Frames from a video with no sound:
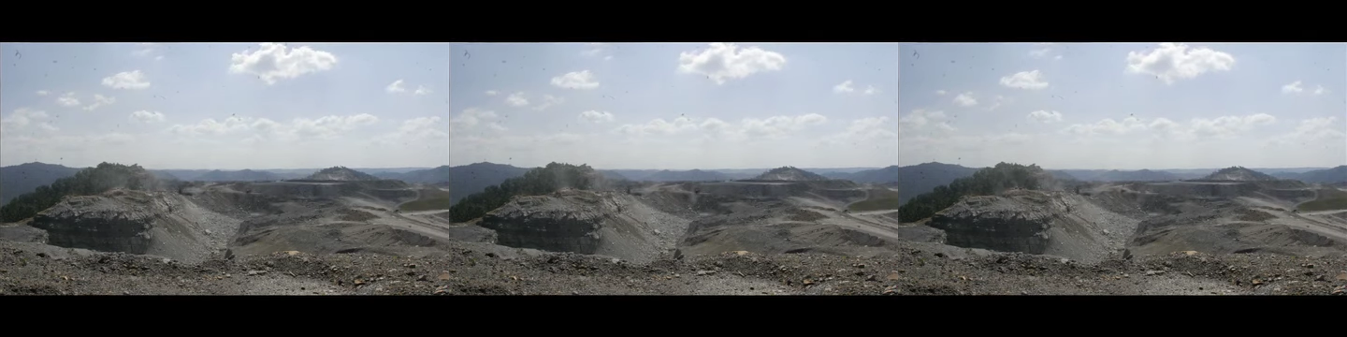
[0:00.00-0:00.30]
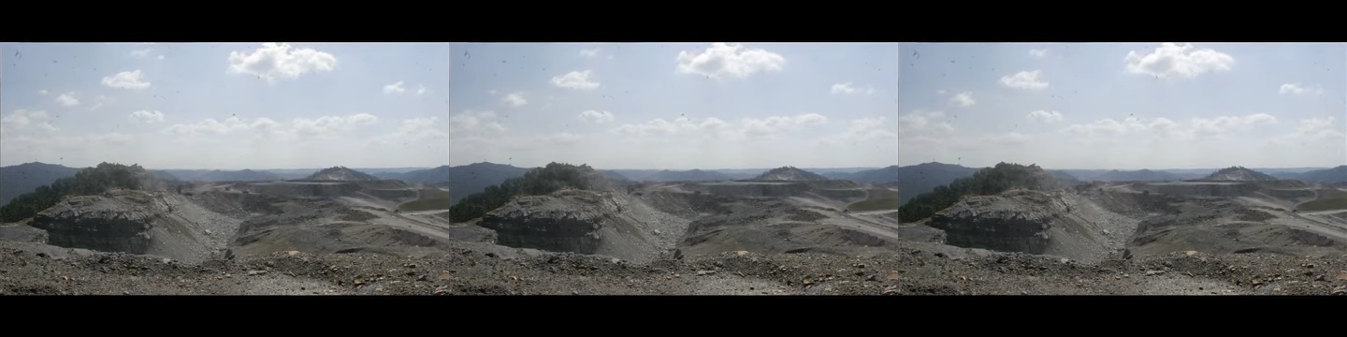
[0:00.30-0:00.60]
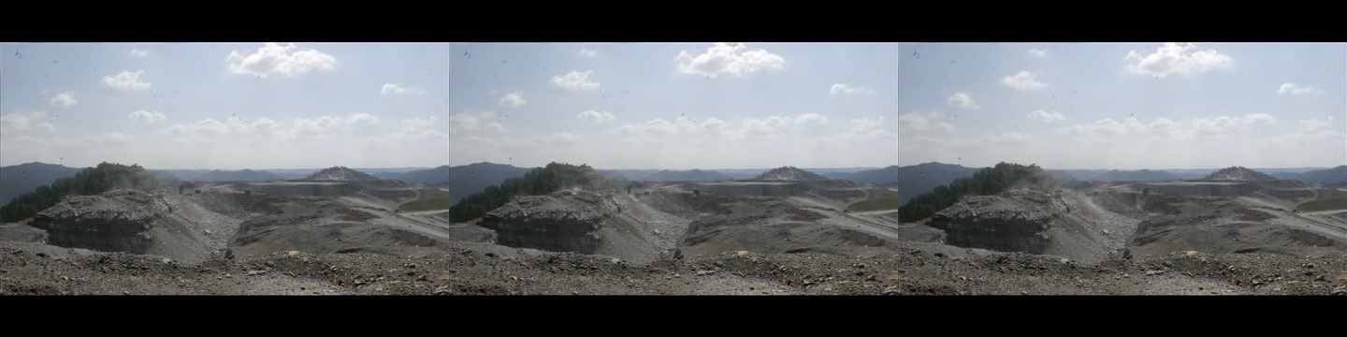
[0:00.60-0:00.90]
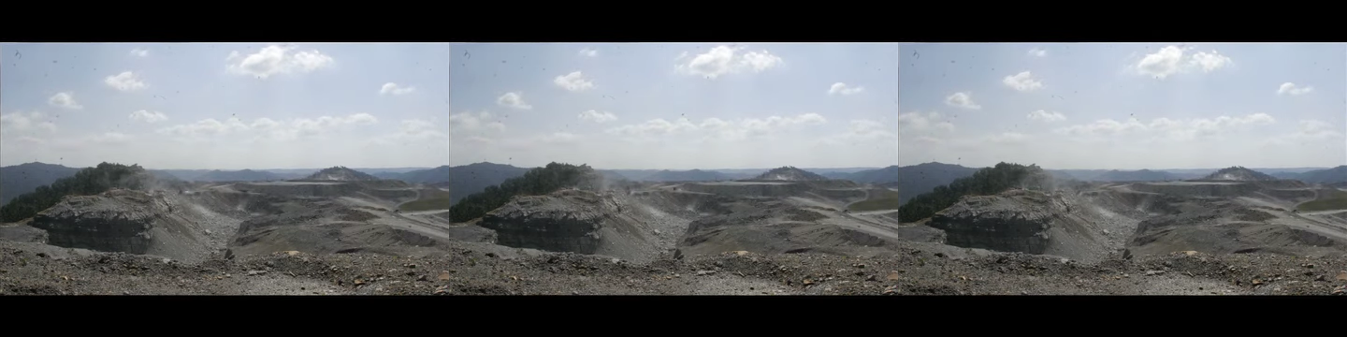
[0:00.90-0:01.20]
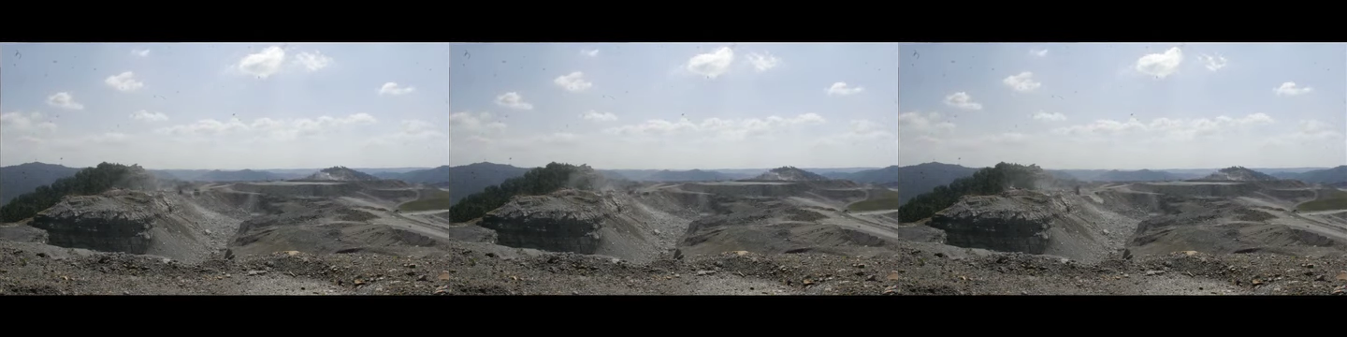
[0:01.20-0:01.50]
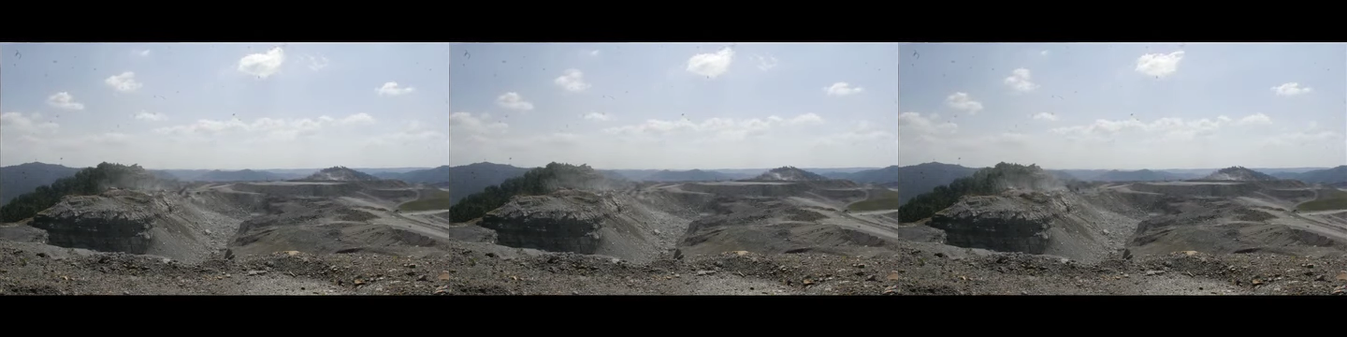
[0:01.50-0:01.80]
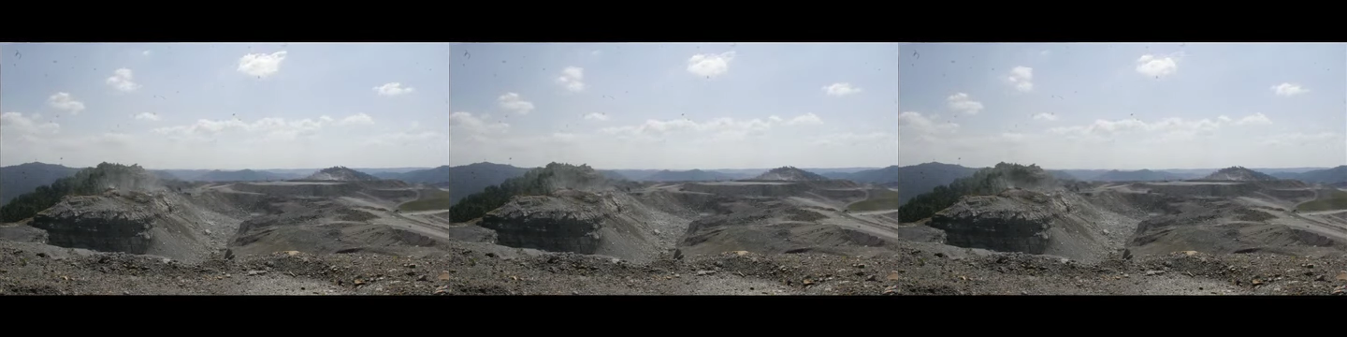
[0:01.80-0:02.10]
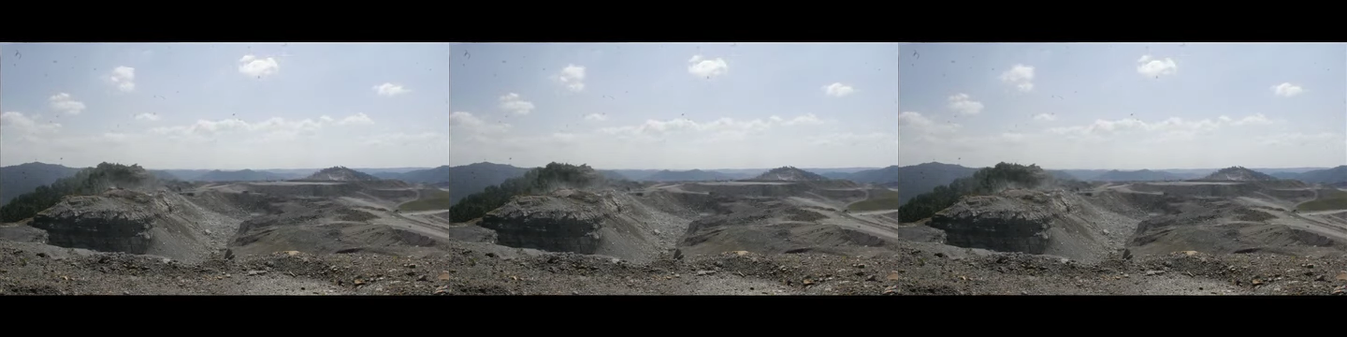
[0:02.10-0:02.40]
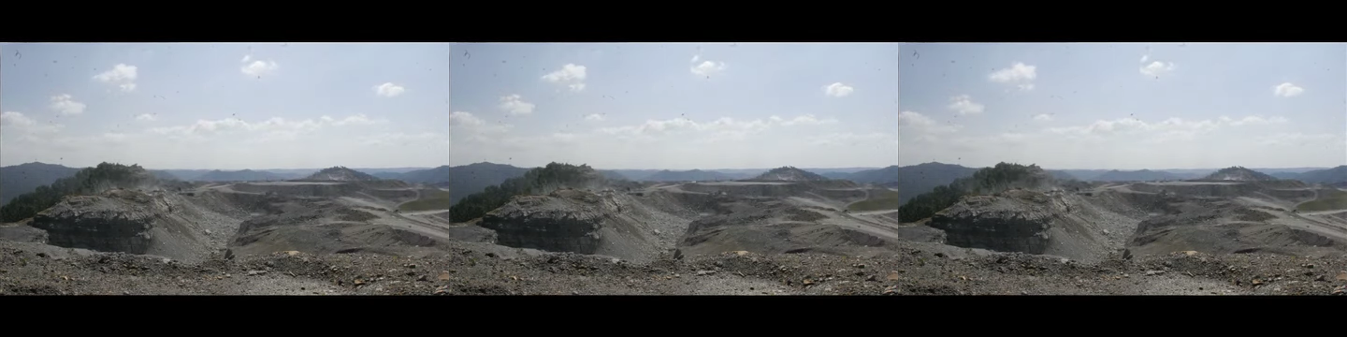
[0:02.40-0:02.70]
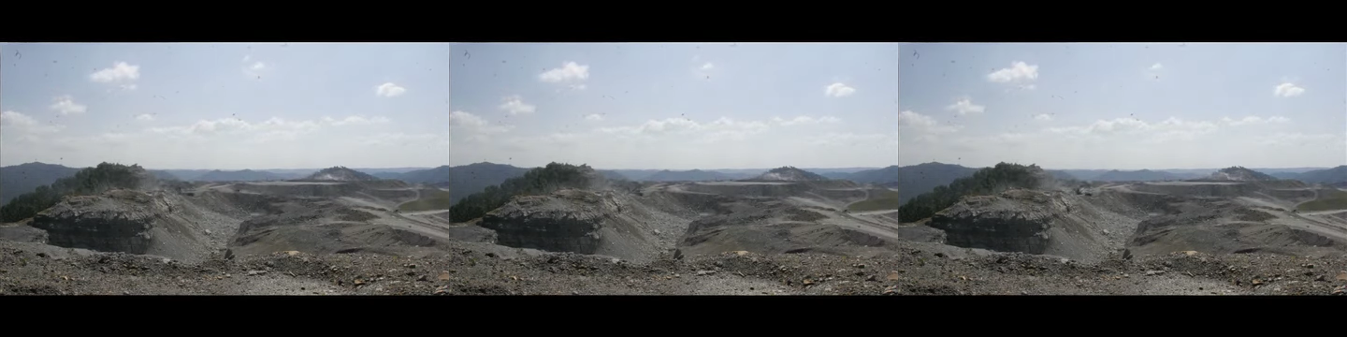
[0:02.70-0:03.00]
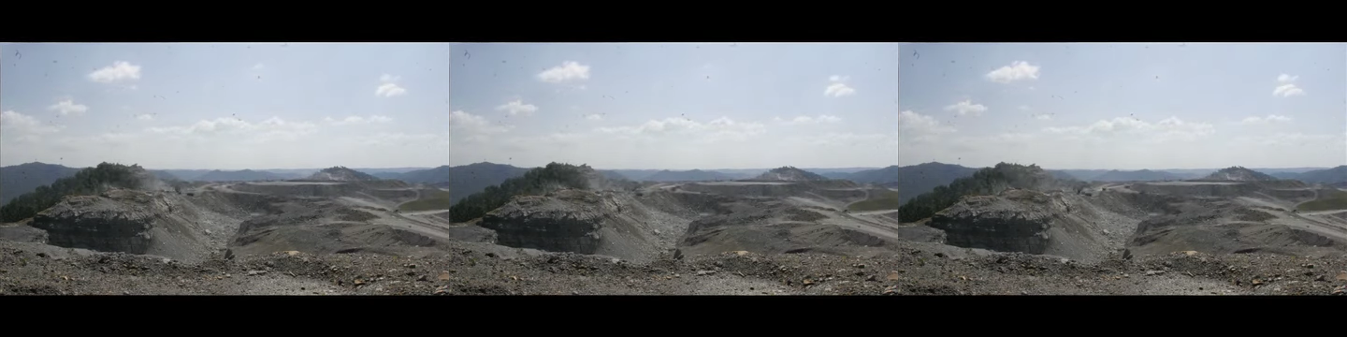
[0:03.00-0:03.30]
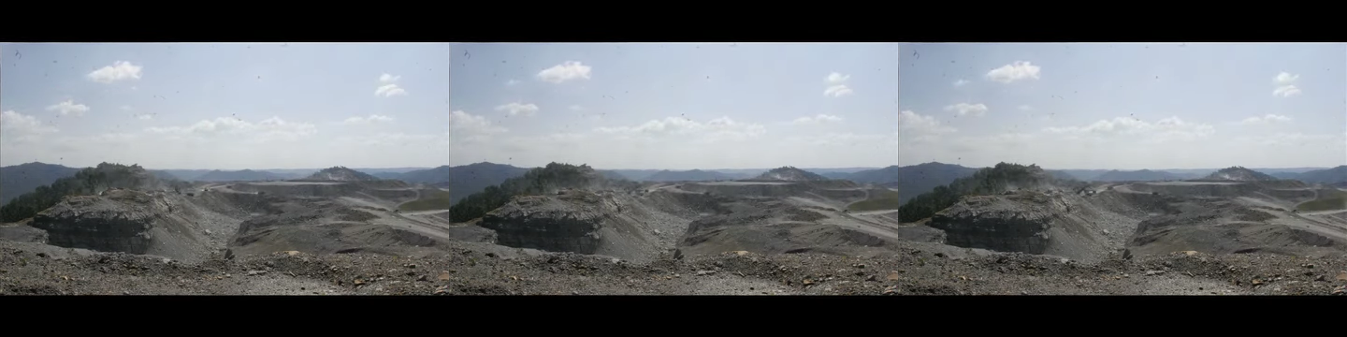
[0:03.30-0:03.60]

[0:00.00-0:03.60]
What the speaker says: (no speaker visible)